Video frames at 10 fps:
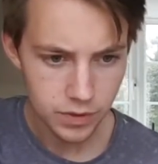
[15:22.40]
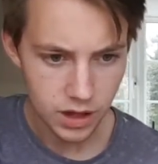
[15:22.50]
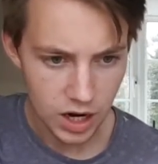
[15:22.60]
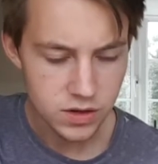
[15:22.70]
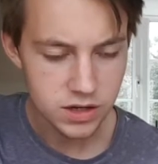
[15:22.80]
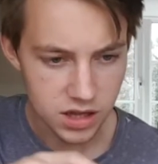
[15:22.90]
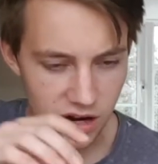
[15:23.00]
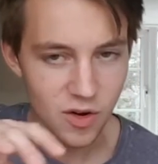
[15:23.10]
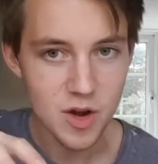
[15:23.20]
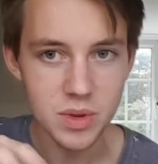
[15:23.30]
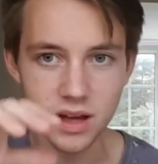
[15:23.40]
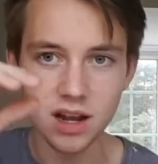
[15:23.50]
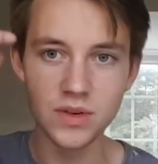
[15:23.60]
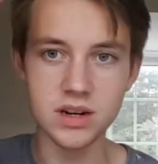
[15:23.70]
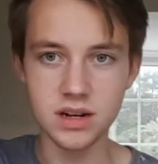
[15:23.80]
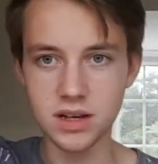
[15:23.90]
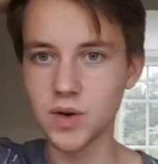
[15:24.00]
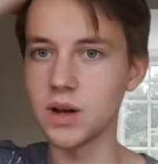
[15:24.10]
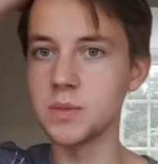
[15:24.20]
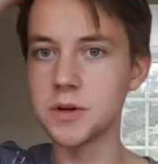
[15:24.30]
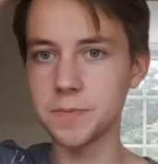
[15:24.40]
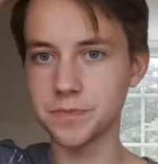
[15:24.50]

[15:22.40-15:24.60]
Closer to the aroma that I originally described,